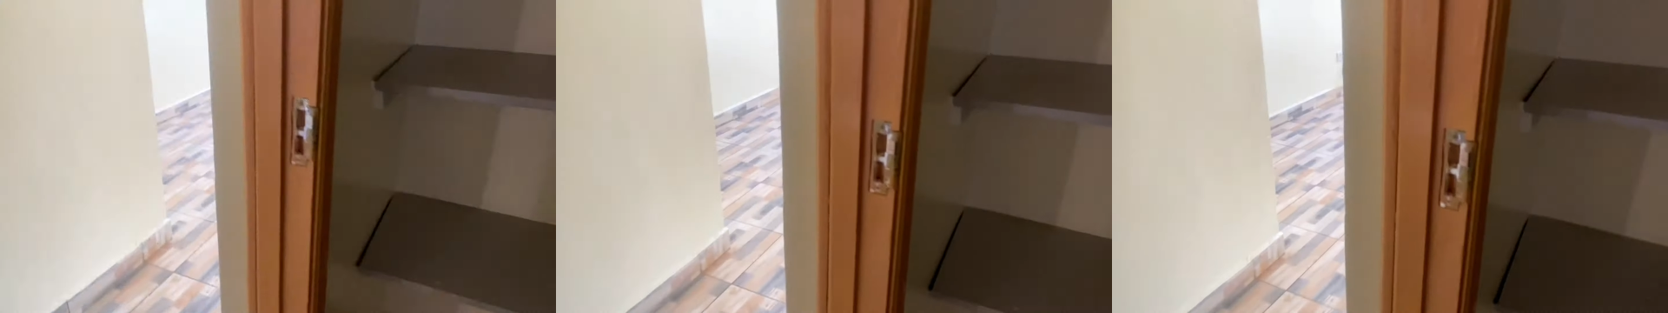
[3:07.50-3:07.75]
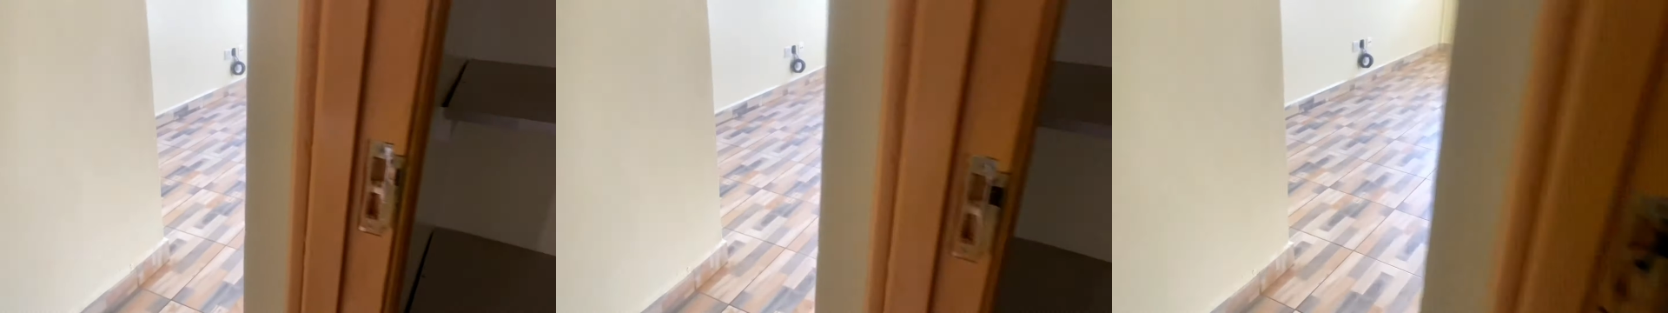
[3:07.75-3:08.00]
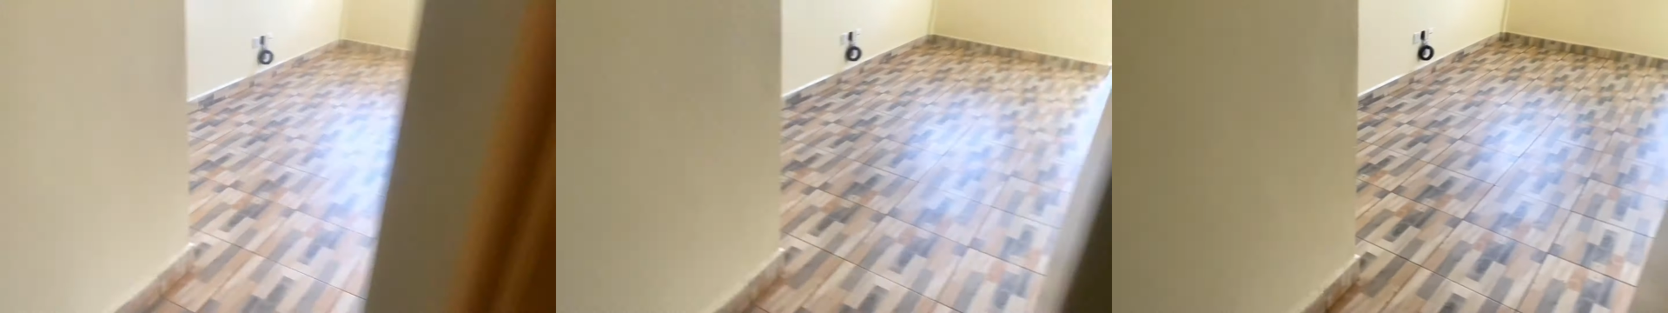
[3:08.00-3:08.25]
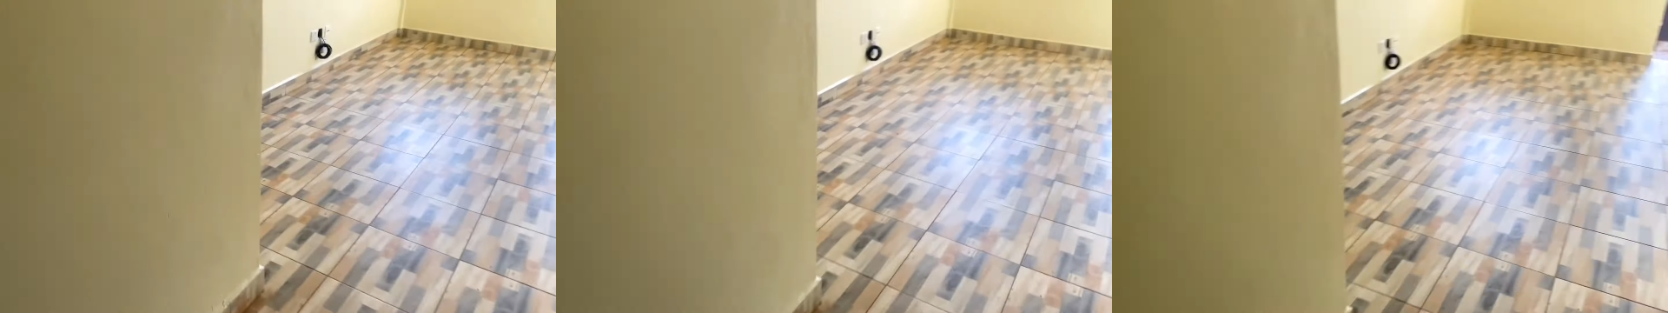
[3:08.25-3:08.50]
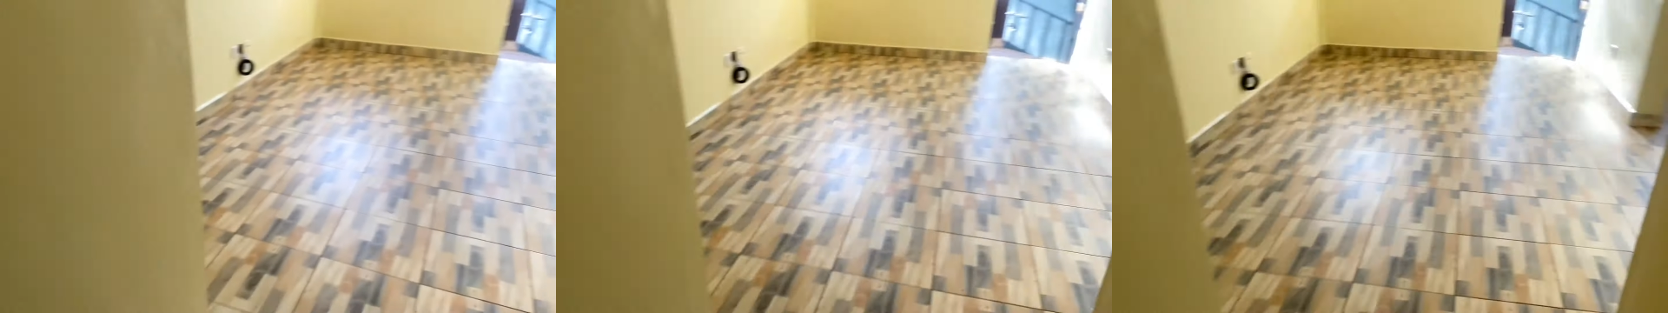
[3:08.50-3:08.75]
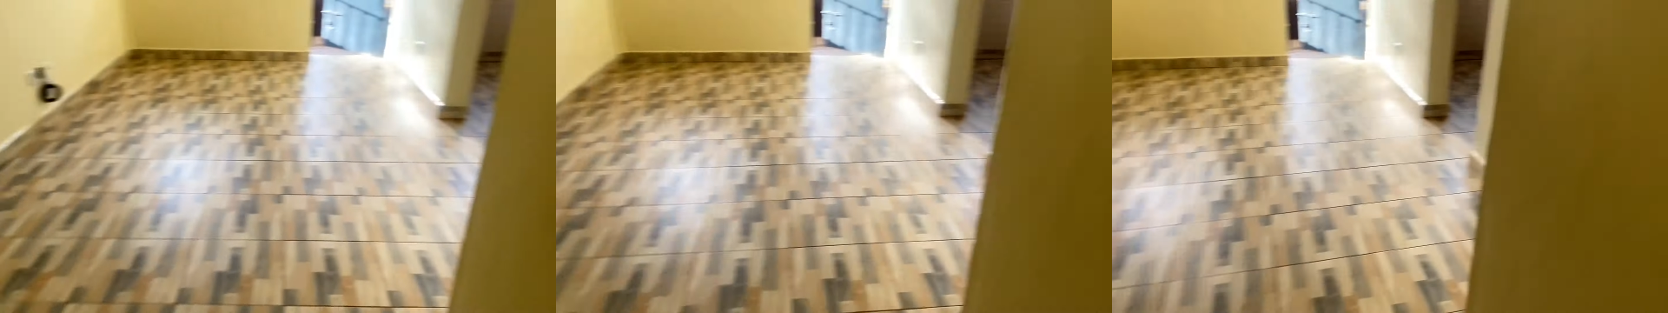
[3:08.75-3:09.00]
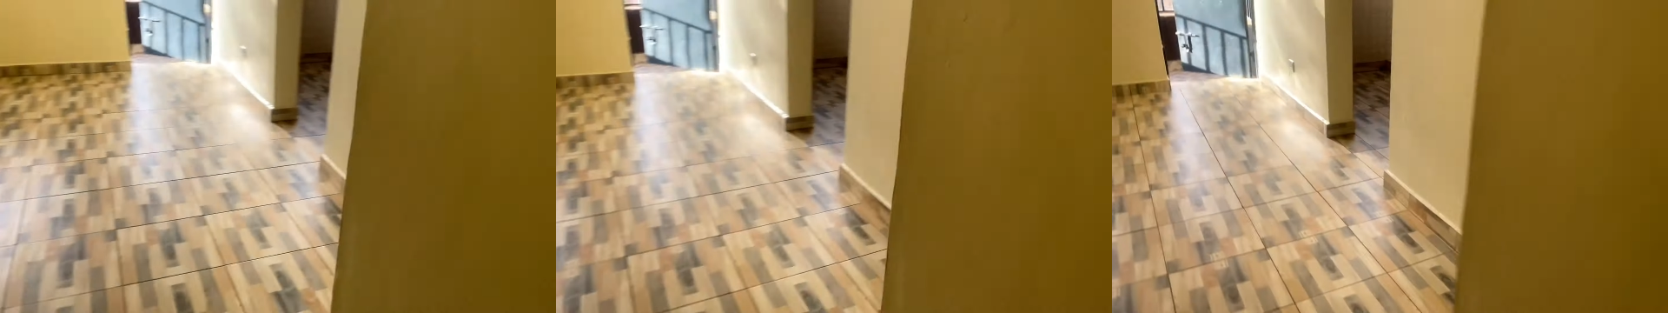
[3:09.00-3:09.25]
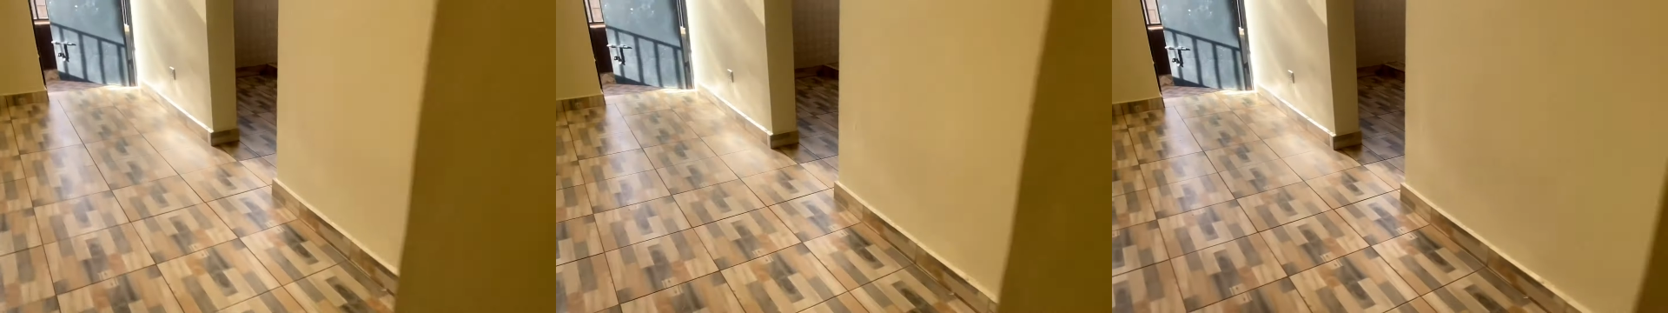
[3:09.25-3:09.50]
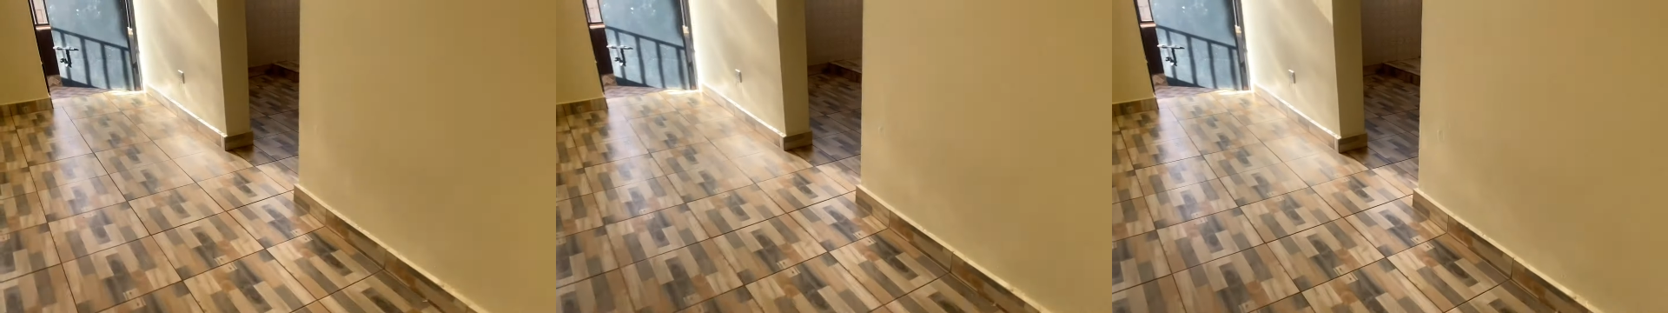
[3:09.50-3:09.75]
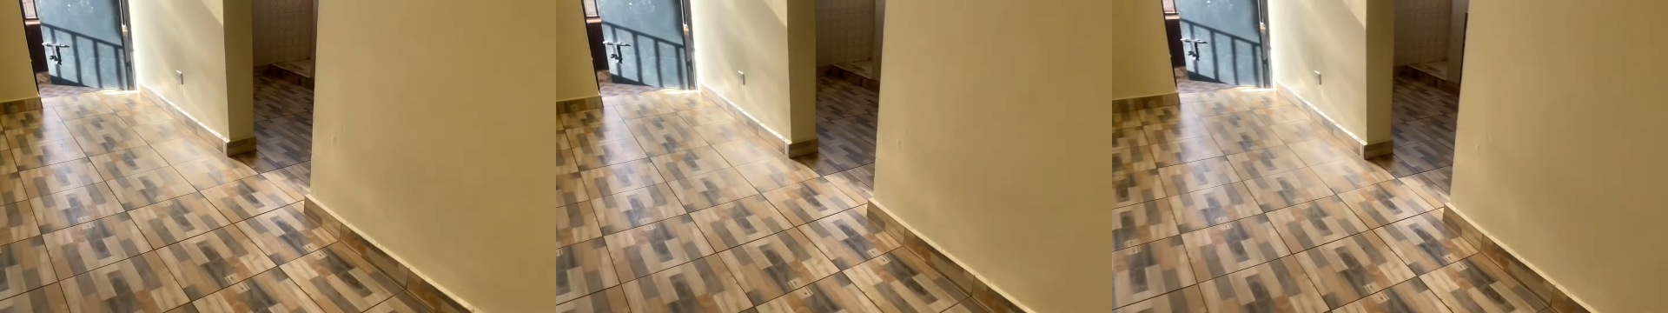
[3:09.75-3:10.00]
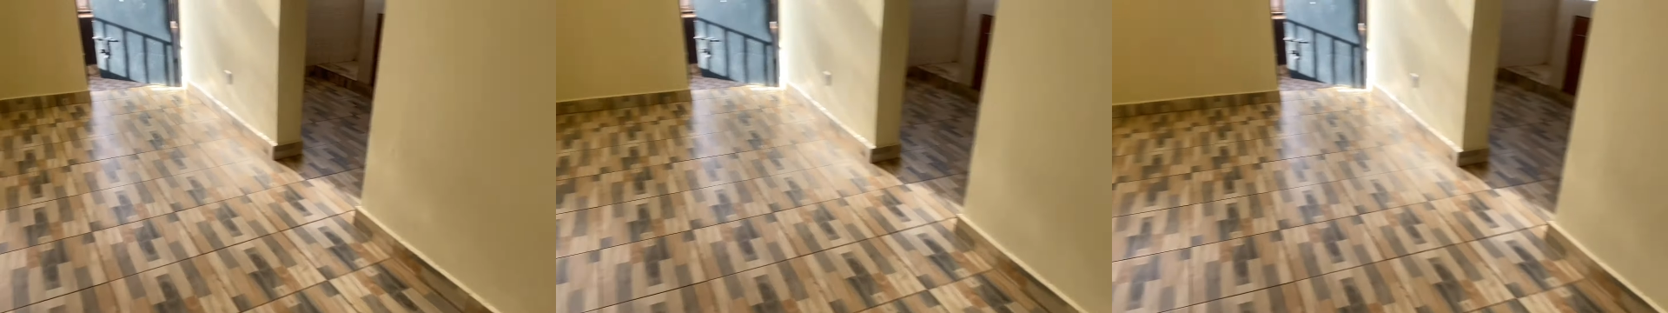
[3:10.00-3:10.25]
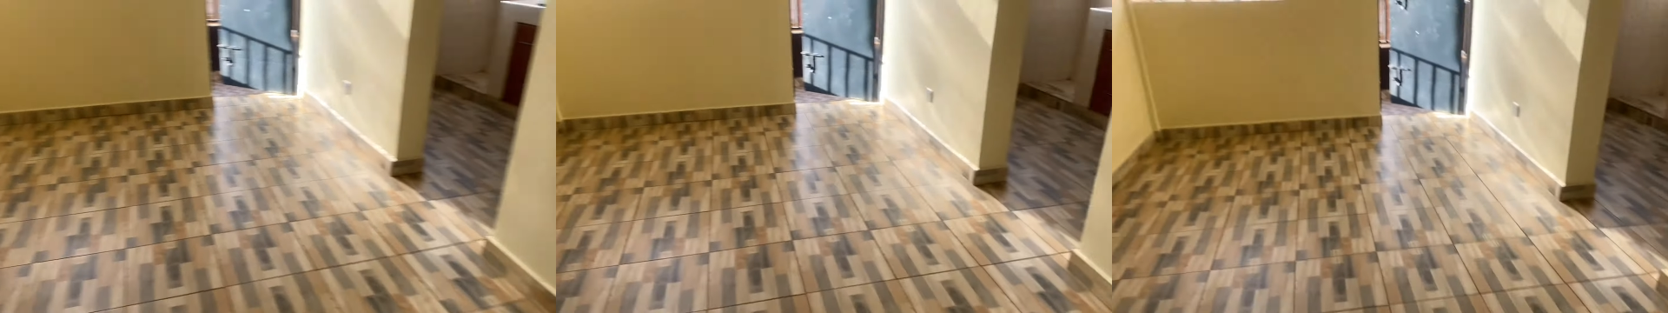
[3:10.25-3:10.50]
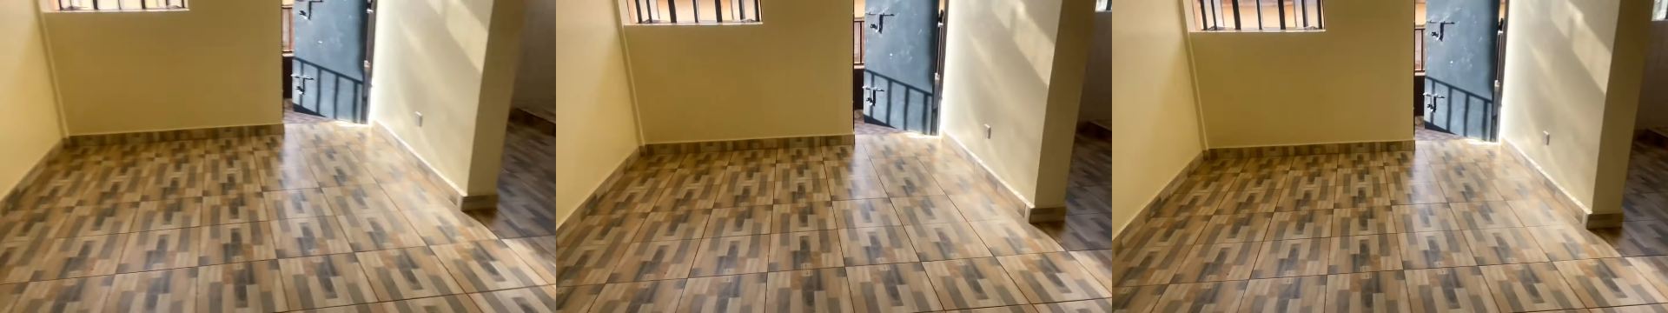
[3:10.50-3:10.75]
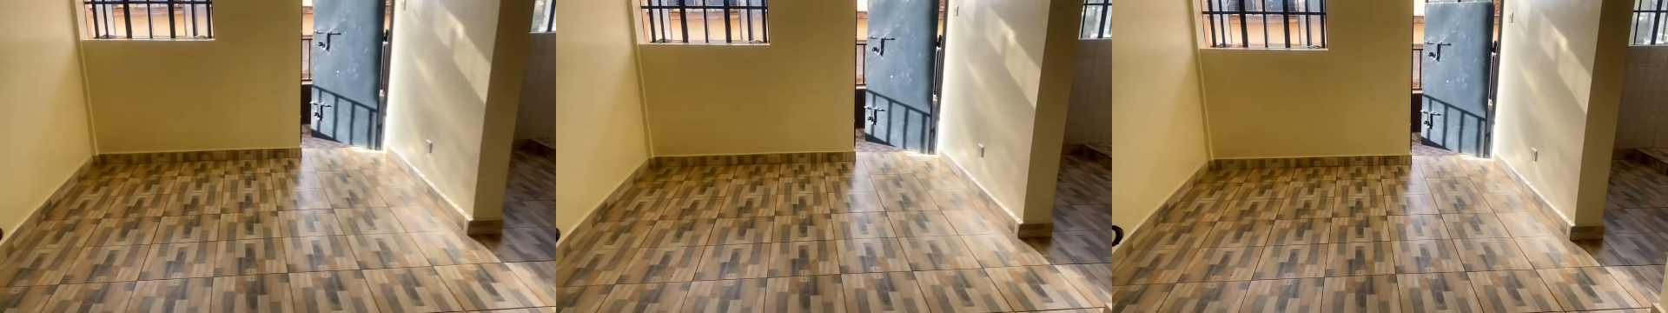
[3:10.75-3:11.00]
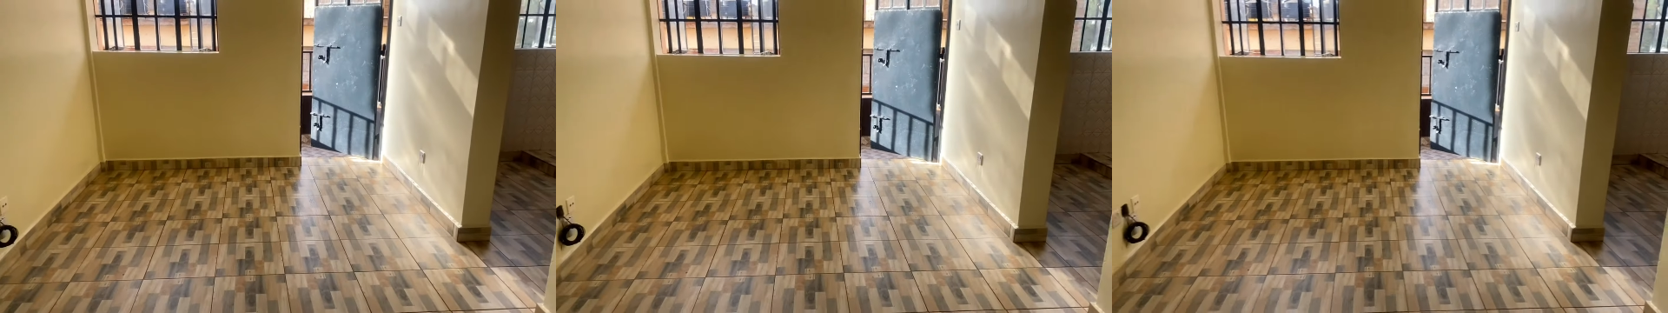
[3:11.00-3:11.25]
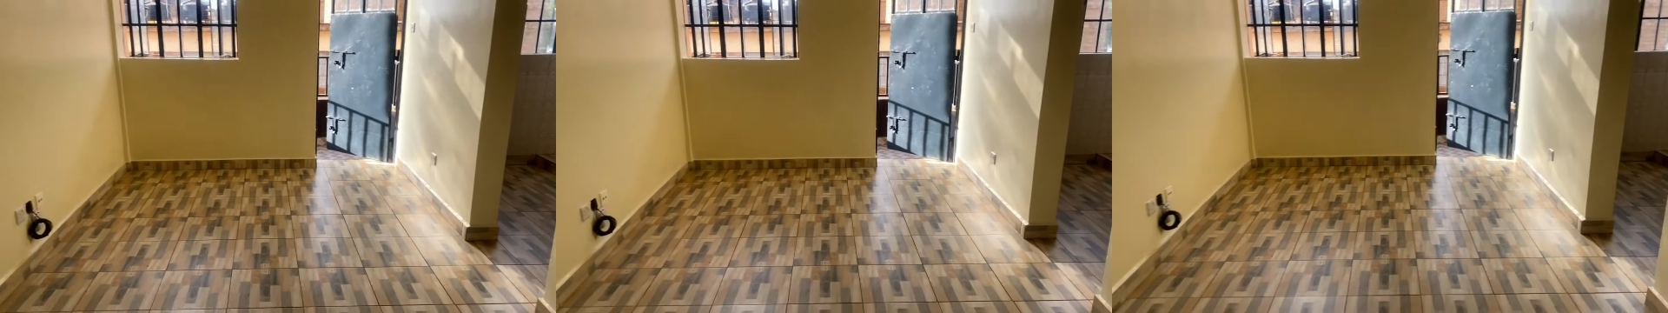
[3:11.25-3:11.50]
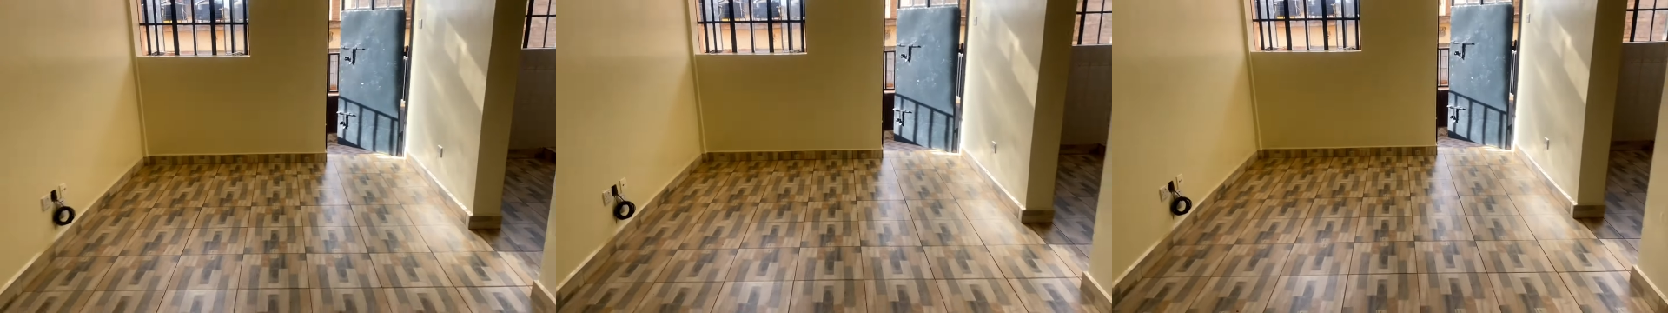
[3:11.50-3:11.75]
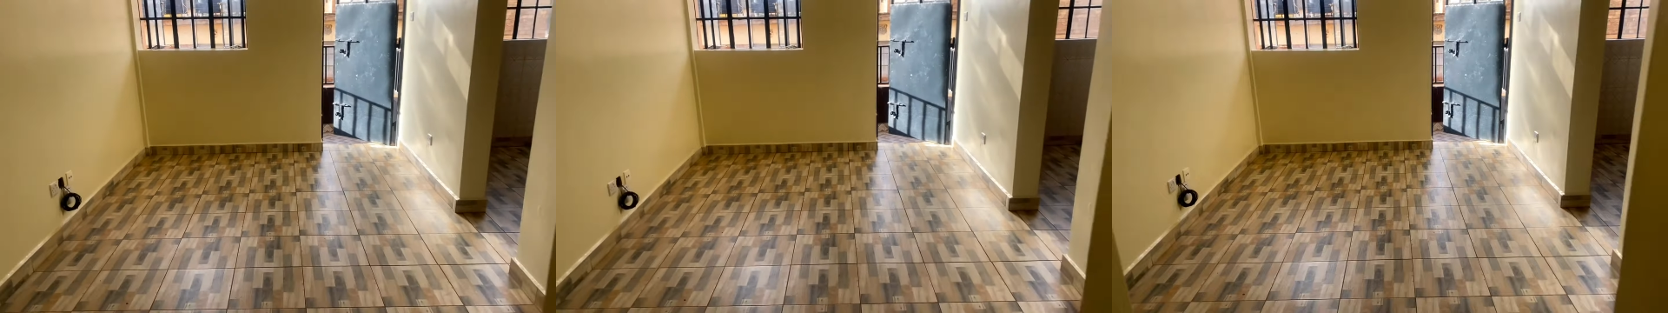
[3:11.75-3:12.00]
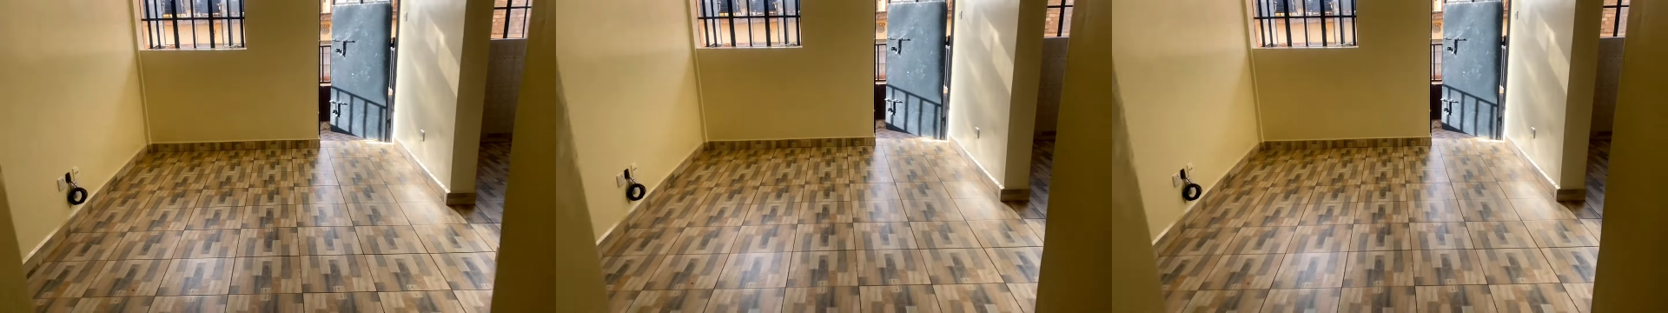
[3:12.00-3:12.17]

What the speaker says: No face is visible, so there are no lips to read.